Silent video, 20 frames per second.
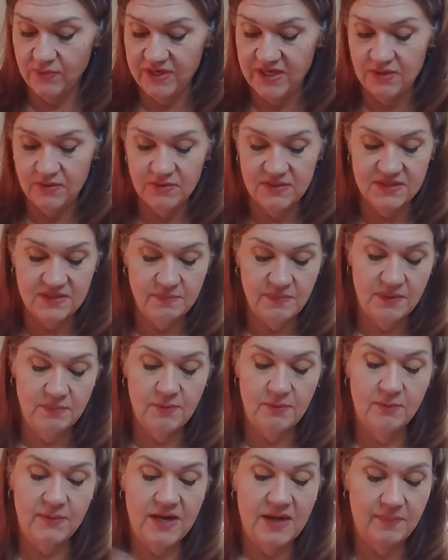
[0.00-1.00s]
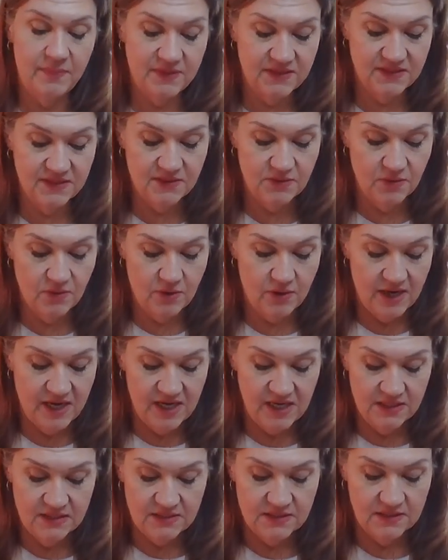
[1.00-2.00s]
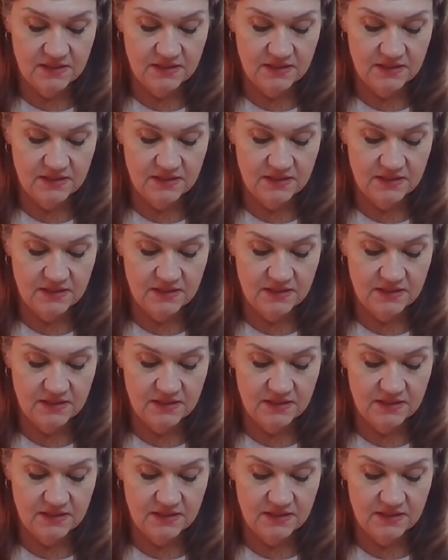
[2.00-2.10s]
reuse the bubble wrap. It's so great.